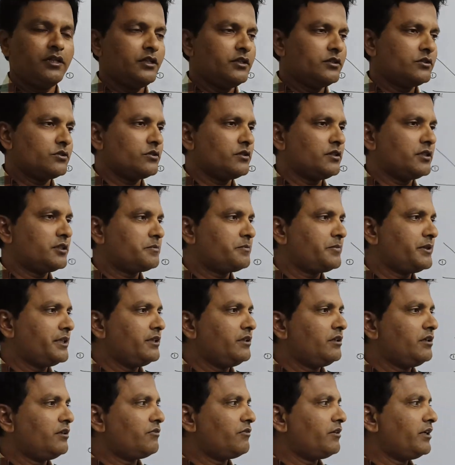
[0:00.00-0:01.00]
So the speed
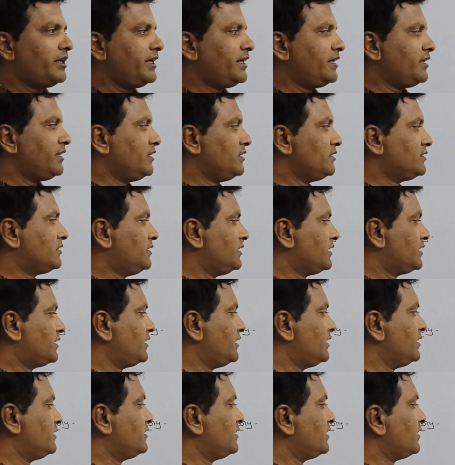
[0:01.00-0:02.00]
of light is
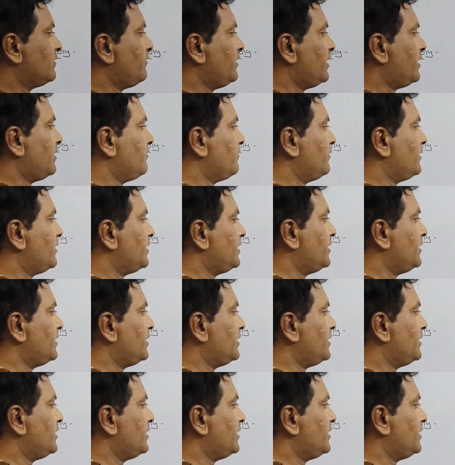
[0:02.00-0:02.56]
decreasing whenever